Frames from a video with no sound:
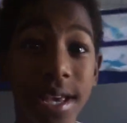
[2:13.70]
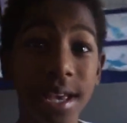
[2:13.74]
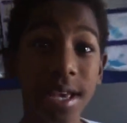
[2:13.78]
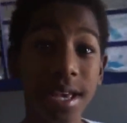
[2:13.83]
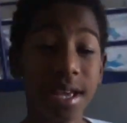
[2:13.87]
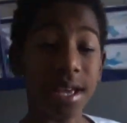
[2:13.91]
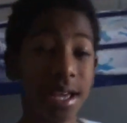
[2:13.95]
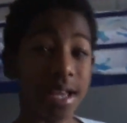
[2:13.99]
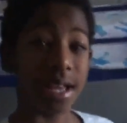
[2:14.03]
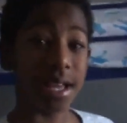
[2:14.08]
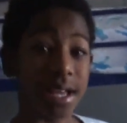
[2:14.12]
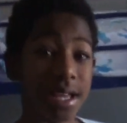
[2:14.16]
when
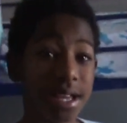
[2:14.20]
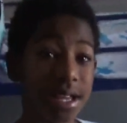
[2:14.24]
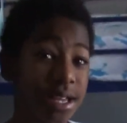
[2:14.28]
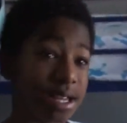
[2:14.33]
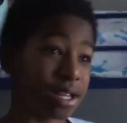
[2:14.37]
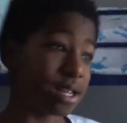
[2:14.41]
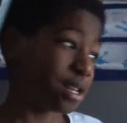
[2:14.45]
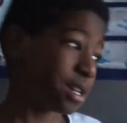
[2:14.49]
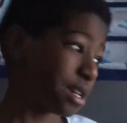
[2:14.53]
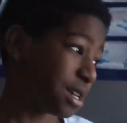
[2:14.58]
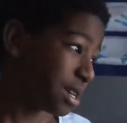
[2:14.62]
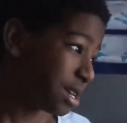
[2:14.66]
he get
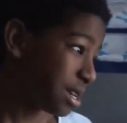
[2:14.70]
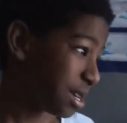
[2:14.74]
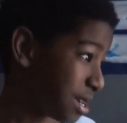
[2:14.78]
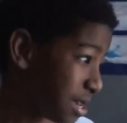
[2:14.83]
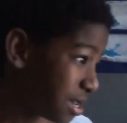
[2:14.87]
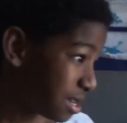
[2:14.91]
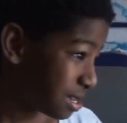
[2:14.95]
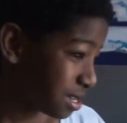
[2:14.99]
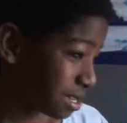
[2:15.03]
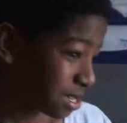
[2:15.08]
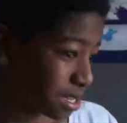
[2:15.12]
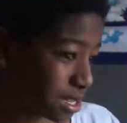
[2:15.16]
here,
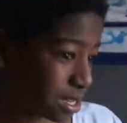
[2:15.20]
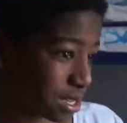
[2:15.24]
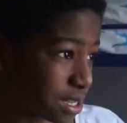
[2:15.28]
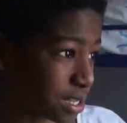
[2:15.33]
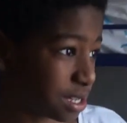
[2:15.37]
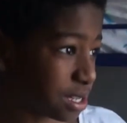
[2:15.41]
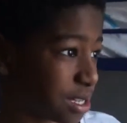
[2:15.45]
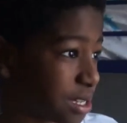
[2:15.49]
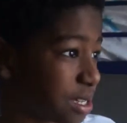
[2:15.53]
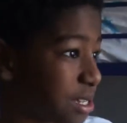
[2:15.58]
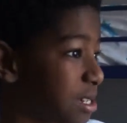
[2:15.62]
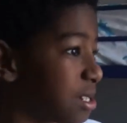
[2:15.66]
I'ma
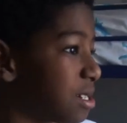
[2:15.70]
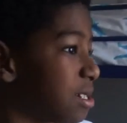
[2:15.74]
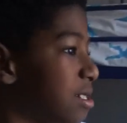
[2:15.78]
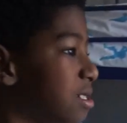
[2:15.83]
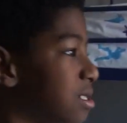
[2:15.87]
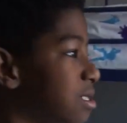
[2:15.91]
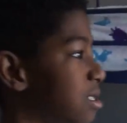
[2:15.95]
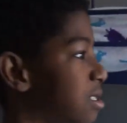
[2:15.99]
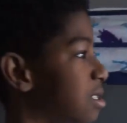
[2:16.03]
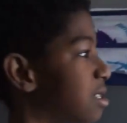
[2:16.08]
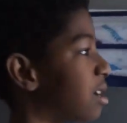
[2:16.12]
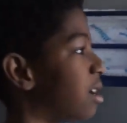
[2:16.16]
spray it.
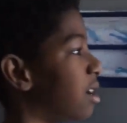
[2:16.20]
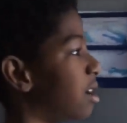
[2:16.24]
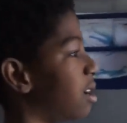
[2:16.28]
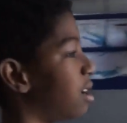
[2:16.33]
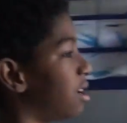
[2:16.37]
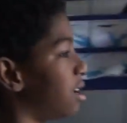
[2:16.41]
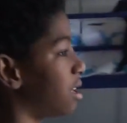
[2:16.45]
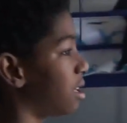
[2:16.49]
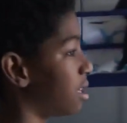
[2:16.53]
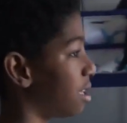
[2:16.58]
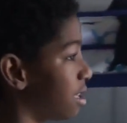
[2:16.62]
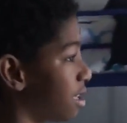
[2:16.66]
And
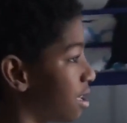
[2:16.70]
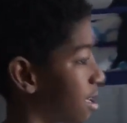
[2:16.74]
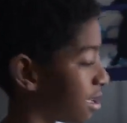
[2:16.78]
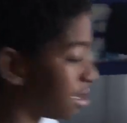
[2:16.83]
you just